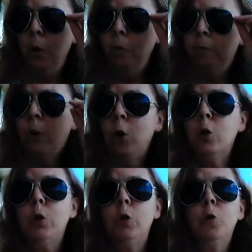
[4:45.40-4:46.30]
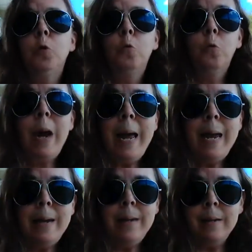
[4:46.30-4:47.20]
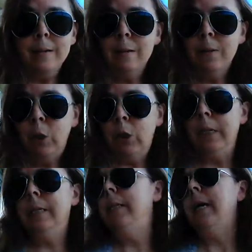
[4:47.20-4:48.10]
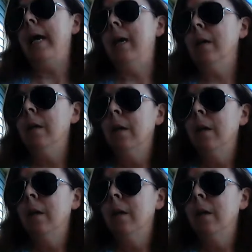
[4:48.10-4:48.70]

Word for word: First grade, she said.